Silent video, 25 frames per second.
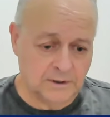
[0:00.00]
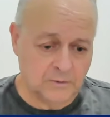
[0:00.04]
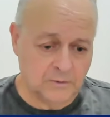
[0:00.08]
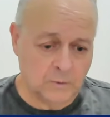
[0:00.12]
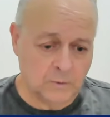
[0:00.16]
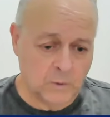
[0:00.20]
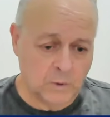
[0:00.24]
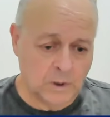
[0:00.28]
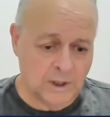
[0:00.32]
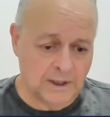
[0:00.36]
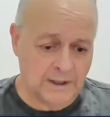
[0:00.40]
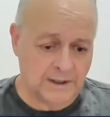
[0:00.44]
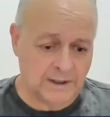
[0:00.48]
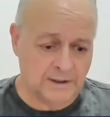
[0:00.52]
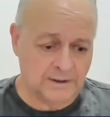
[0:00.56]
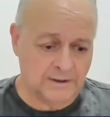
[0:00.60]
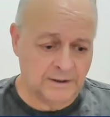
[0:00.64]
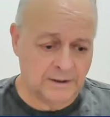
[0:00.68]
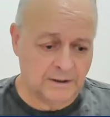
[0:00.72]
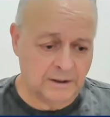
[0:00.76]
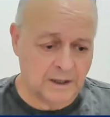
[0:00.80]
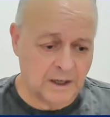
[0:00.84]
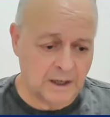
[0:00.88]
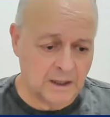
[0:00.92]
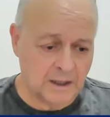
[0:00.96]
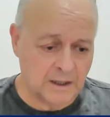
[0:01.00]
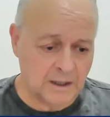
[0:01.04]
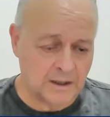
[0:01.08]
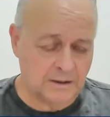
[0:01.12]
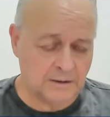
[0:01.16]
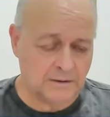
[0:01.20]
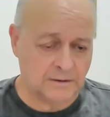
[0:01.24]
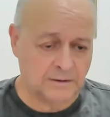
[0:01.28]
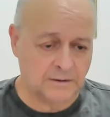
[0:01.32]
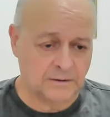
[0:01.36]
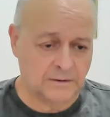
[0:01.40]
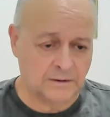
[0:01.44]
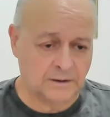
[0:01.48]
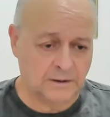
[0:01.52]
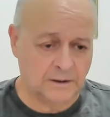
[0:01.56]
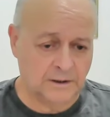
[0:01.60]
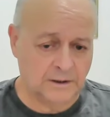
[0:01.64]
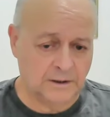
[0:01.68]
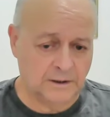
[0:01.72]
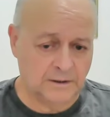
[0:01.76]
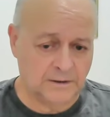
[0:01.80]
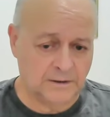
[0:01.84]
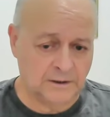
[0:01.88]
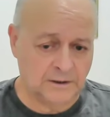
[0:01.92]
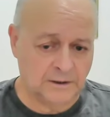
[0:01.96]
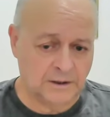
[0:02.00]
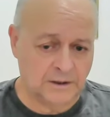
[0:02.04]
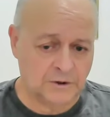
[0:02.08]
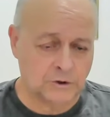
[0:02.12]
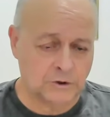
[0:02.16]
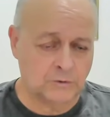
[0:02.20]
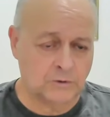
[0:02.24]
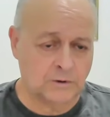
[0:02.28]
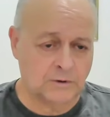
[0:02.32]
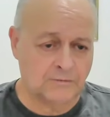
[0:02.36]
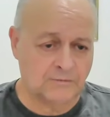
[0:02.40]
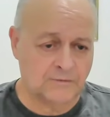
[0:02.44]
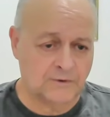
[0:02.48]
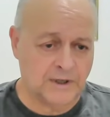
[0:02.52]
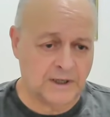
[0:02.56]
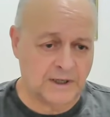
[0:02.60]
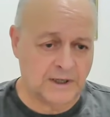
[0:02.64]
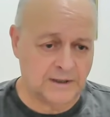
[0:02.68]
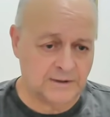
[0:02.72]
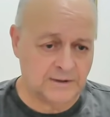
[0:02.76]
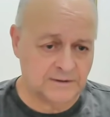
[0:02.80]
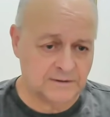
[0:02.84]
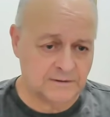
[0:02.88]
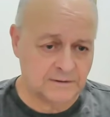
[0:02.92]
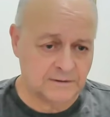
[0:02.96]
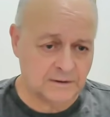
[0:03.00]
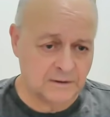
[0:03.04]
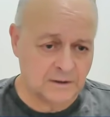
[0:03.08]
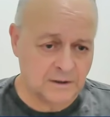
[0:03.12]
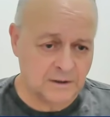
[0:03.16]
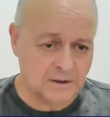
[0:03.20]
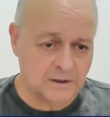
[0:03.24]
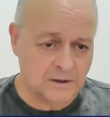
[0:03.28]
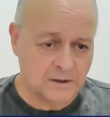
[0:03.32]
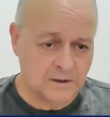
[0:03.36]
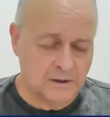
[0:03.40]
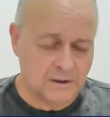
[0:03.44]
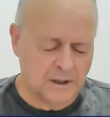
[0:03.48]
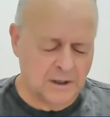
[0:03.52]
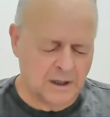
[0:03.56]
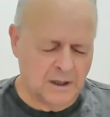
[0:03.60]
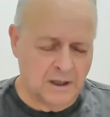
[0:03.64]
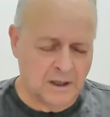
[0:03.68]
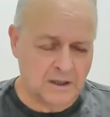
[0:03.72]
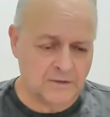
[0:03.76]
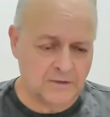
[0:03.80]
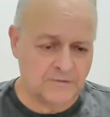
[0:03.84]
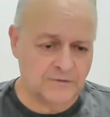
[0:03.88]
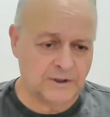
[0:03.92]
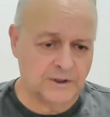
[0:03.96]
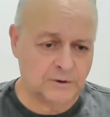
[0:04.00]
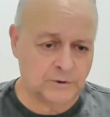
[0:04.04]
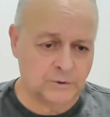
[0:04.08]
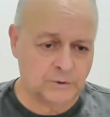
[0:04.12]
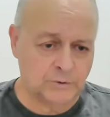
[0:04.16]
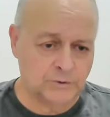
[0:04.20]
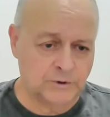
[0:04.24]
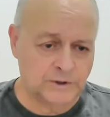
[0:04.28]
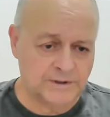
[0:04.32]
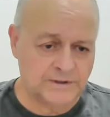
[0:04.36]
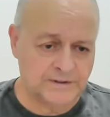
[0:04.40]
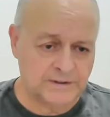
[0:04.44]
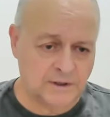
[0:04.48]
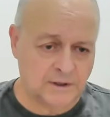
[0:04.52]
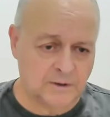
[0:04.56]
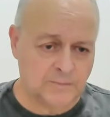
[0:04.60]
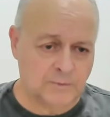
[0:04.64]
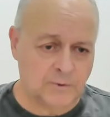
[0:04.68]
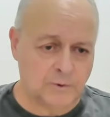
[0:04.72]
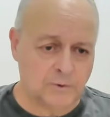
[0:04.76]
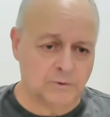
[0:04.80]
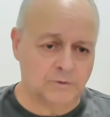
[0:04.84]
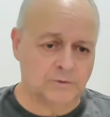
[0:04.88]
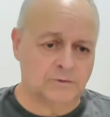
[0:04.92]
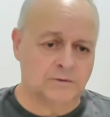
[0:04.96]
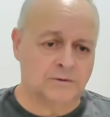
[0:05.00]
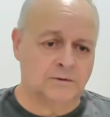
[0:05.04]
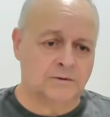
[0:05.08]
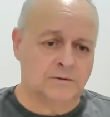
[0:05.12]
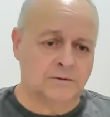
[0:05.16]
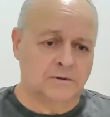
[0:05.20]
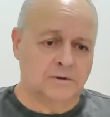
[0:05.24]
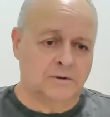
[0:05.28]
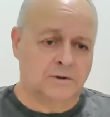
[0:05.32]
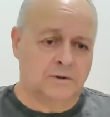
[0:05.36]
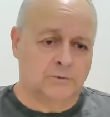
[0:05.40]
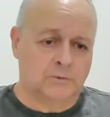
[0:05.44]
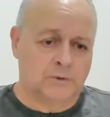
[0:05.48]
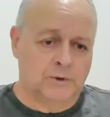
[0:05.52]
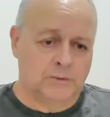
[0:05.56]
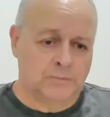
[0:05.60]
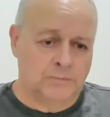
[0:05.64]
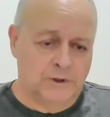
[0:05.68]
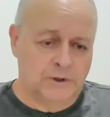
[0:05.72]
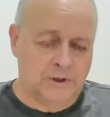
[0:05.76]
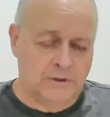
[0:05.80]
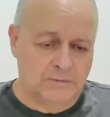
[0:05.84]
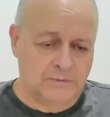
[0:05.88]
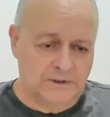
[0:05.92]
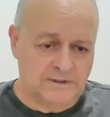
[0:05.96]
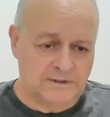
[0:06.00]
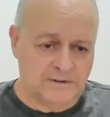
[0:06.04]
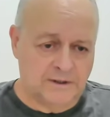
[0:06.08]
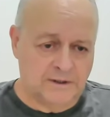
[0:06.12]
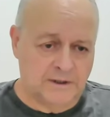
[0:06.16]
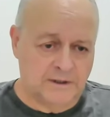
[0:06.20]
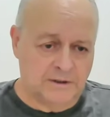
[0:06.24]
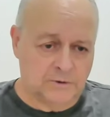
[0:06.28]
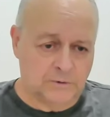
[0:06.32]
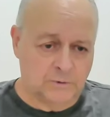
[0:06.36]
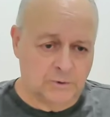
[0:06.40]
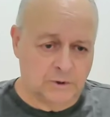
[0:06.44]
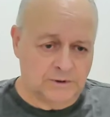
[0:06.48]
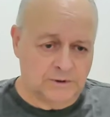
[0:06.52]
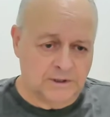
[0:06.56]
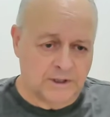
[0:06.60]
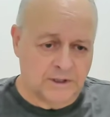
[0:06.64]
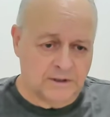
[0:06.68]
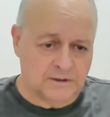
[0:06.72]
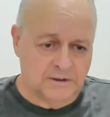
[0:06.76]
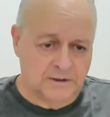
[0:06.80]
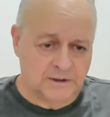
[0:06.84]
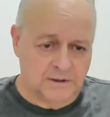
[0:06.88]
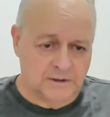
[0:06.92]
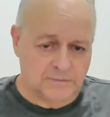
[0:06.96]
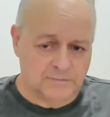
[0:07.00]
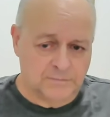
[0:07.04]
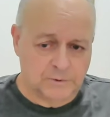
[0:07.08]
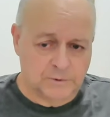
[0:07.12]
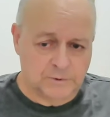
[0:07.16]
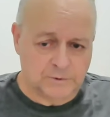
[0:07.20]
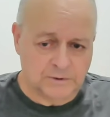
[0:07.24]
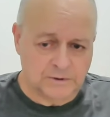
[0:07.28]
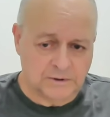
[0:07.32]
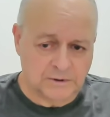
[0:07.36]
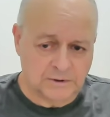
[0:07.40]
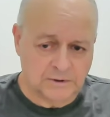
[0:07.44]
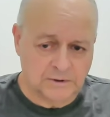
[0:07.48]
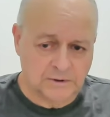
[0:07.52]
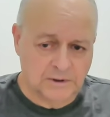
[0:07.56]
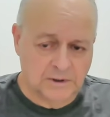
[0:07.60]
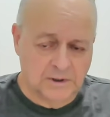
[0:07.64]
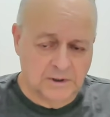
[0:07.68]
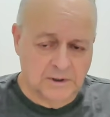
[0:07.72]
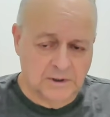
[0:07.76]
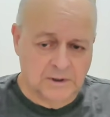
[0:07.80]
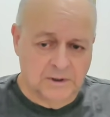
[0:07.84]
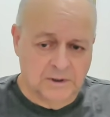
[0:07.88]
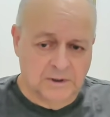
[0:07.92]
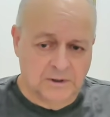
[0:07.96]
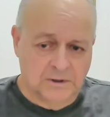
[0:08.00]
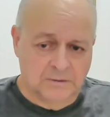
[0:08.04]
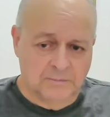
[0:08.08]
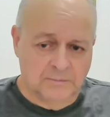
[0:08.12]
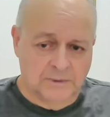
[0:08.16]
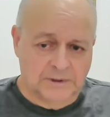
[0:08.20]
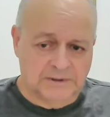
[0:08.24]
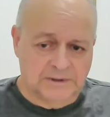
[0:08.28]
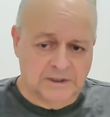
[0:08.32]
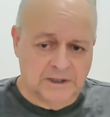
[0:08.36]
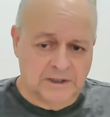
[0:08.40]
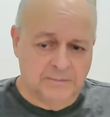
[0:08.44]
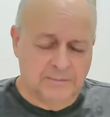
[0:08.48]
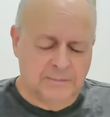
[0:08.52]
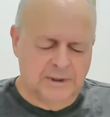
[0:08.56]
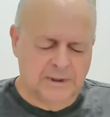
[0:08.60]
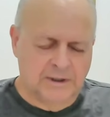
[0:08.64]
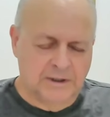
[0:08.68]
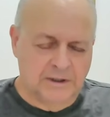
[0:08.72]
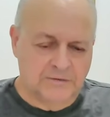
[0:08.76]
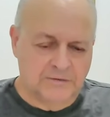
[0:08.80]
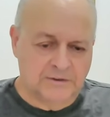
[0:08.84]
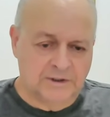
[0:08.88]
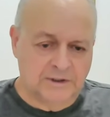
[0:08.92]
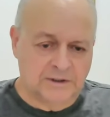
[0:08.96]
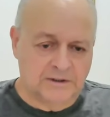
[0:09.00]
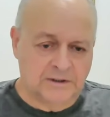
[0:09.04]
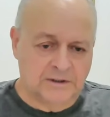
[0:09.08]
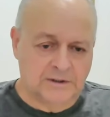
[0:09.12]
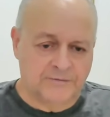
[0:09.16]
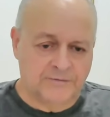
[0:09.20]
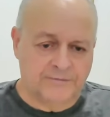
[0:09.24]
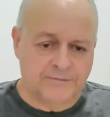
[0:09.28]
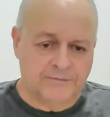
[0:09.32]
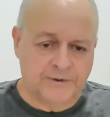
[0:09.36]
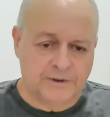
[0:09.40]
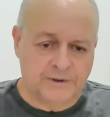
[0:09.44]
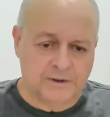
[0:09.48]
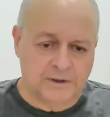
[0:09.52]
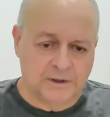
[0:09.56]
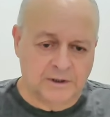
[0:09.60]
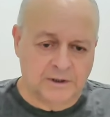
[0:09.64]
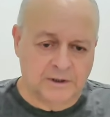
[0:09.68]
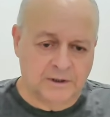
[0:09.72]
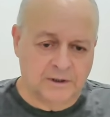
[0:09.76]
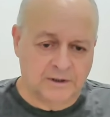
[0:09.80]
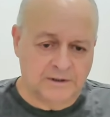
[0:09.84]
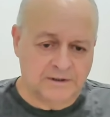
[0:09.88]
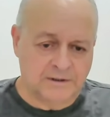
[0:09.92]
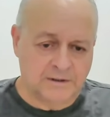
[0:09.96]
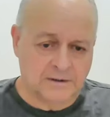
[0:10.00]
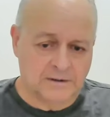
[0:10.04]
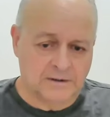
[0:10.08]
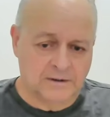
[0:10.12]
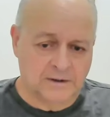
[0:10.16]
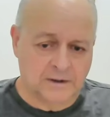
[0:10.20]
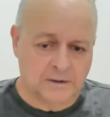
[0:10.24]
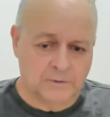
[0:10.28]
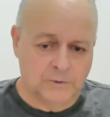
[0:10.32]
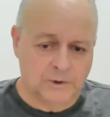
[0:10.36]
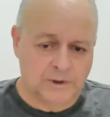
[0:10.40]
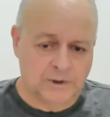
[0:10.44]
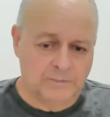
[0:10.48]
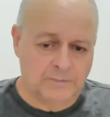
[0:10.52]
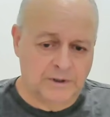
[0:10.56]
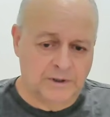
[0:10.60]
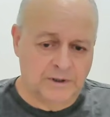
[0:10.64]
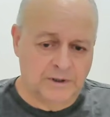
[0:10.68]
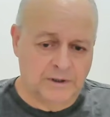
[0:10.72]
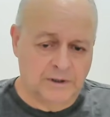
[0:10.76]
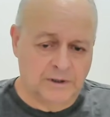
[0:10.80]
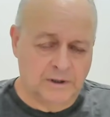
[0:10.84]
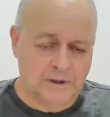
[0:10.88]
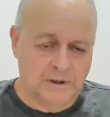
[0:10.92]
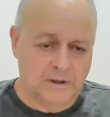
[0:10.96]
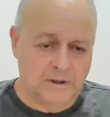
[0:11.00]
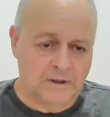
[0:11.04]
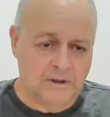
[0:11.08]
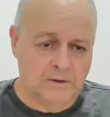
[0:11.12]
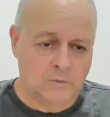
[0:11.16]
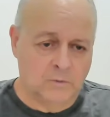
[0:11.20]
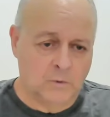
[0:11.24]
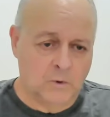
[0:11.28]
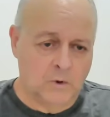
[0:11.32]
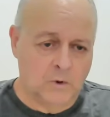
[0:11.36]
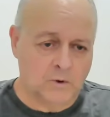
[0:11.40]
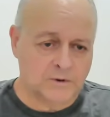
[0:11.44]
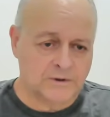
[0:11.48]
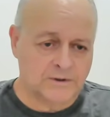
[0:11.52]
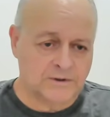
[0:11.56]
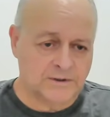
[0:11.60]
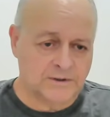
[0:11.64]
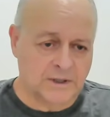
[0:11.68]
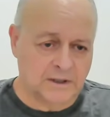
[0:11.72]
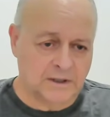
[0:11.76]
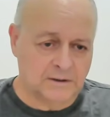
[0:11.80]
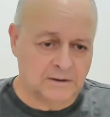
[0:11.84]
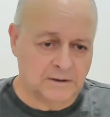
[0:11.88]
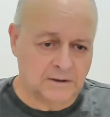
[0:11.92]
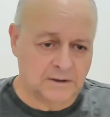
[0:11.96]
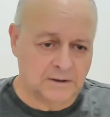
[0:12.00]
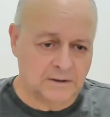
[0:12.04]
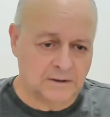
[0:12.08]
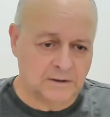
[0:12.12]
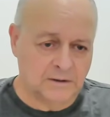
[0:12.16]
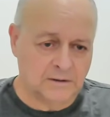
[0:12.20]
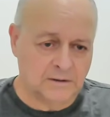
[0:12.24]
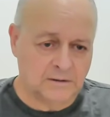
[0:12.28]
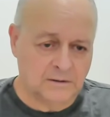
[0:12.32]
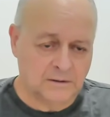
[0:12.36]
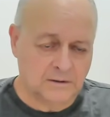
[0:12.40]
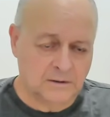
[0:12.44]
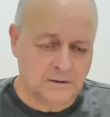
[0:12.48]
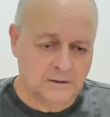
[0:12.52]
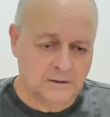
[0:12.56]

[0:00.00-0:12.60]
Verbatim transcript: while there are international flights arriving to this airport, it will be a mistake to attack the airport. But I believe that if there's, there will be a war starting,